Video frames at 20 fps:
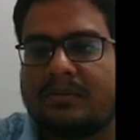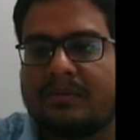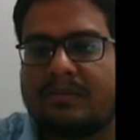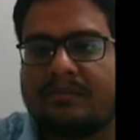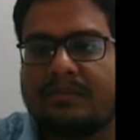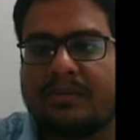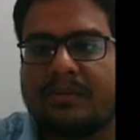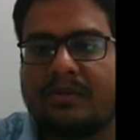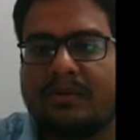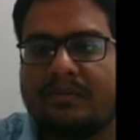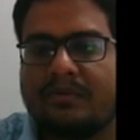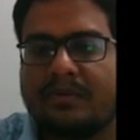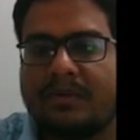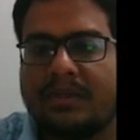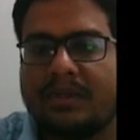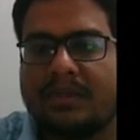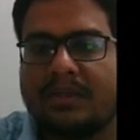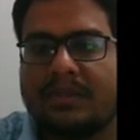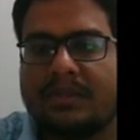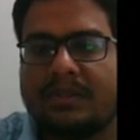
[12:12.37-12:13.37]
P of
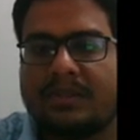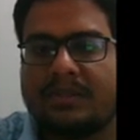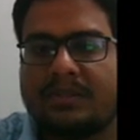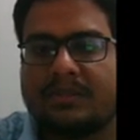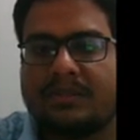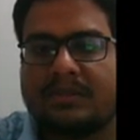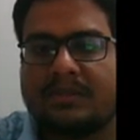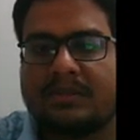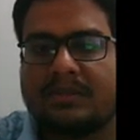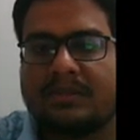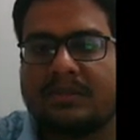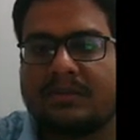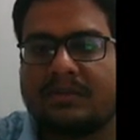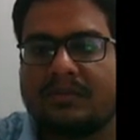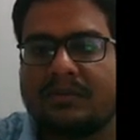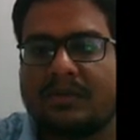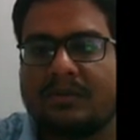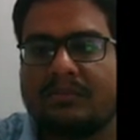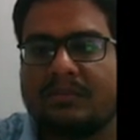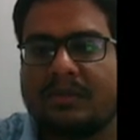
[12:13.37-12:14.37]
A, that is
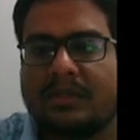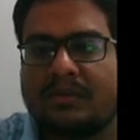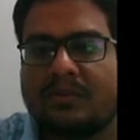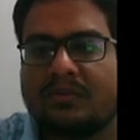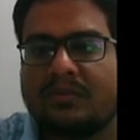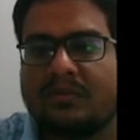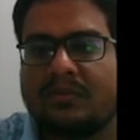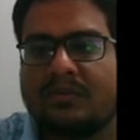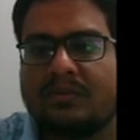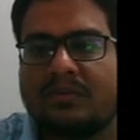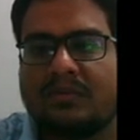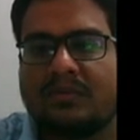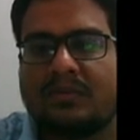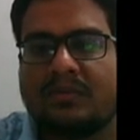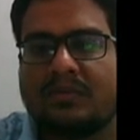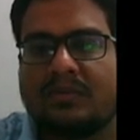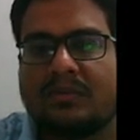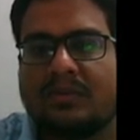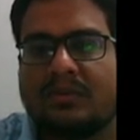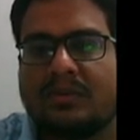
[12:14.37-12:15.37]
1 by 2
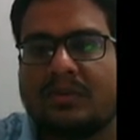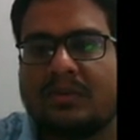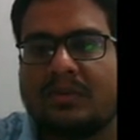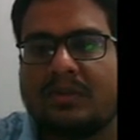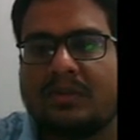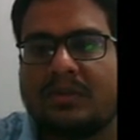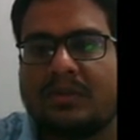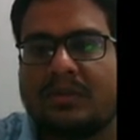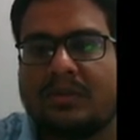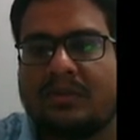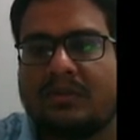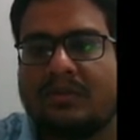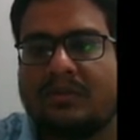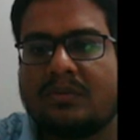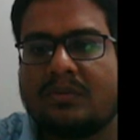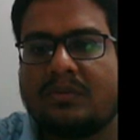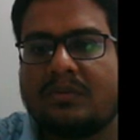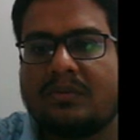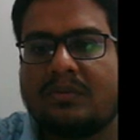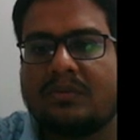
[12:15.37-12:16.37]

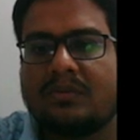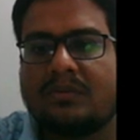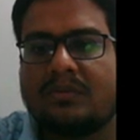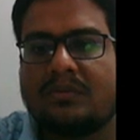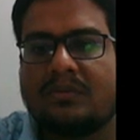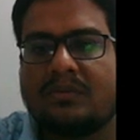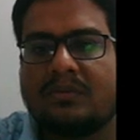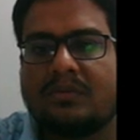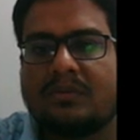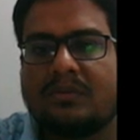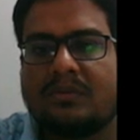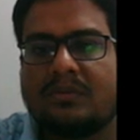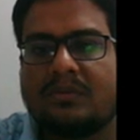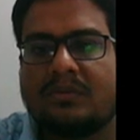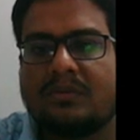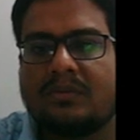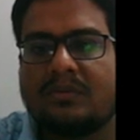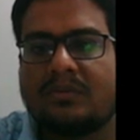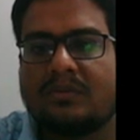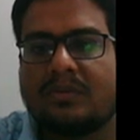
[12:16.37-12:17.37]
into
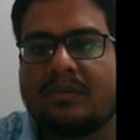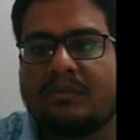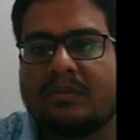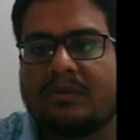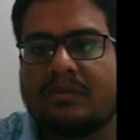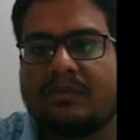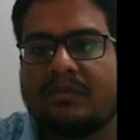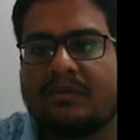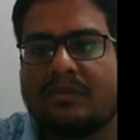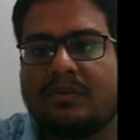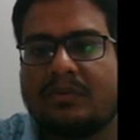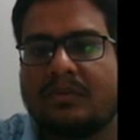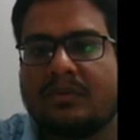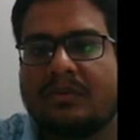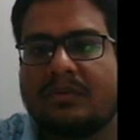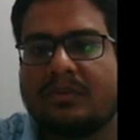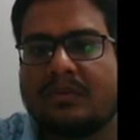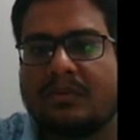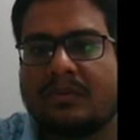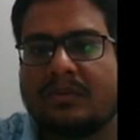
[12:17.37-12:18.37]
1 by 4
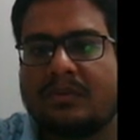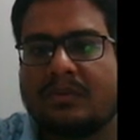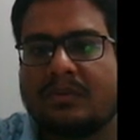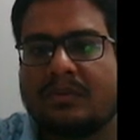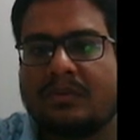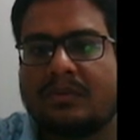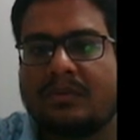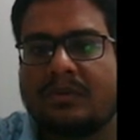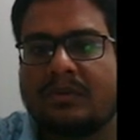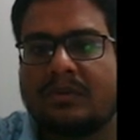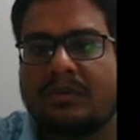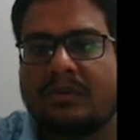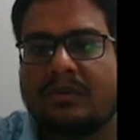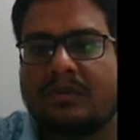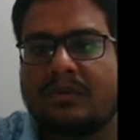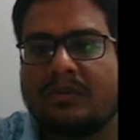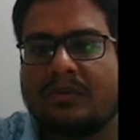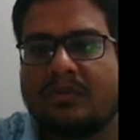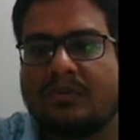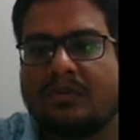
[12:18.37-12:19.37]

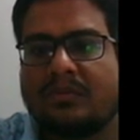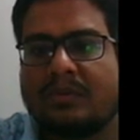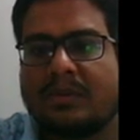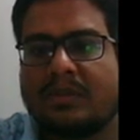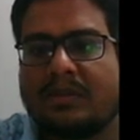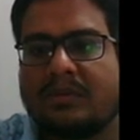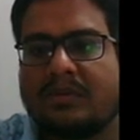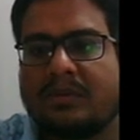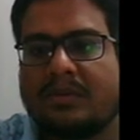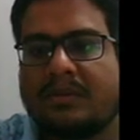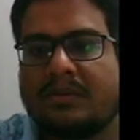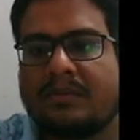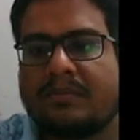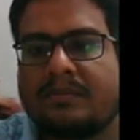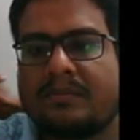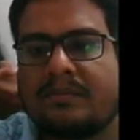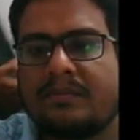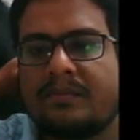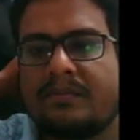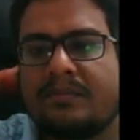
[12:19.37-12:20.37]
into 2 by 3
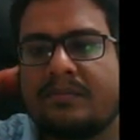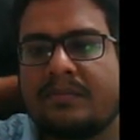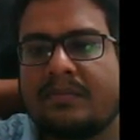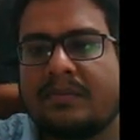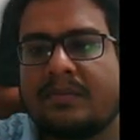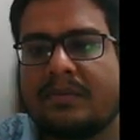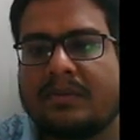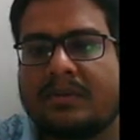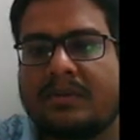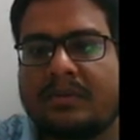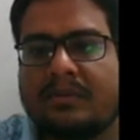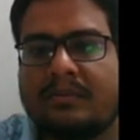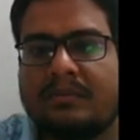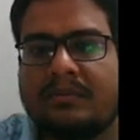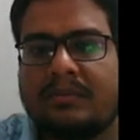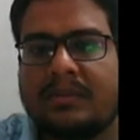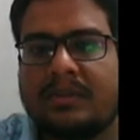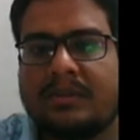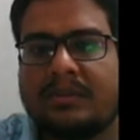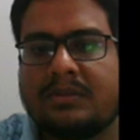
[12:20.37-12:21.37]

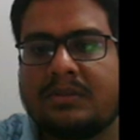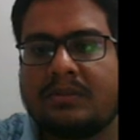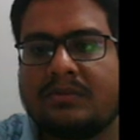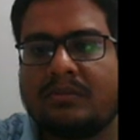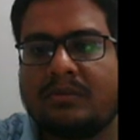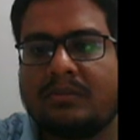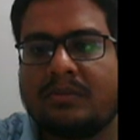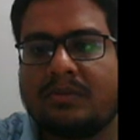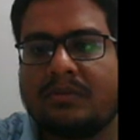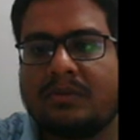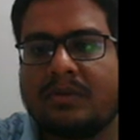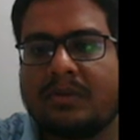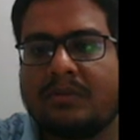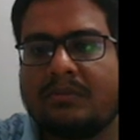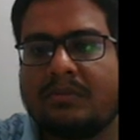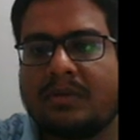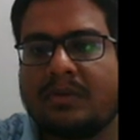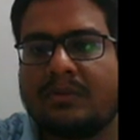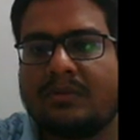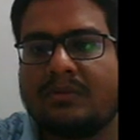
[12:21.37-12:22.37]
plus this will be 1
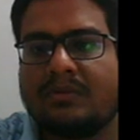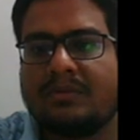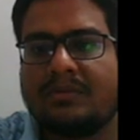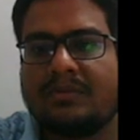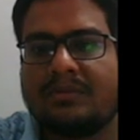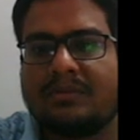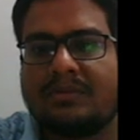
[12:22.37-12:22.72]
by 2